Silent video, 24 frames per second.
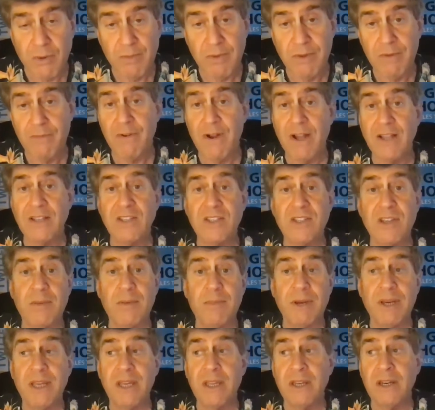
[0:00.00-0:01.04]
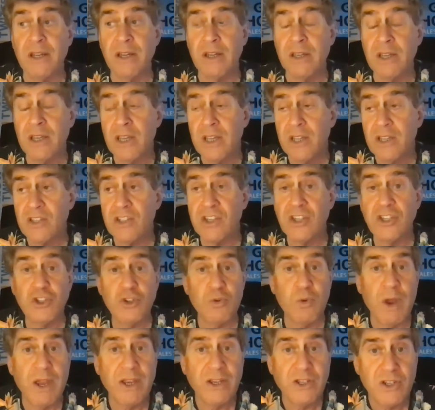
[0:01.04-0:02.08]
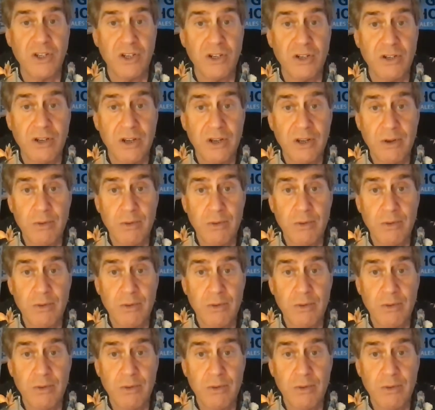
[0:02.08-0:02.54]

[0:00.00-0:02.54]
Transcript: You find somebody in a situation,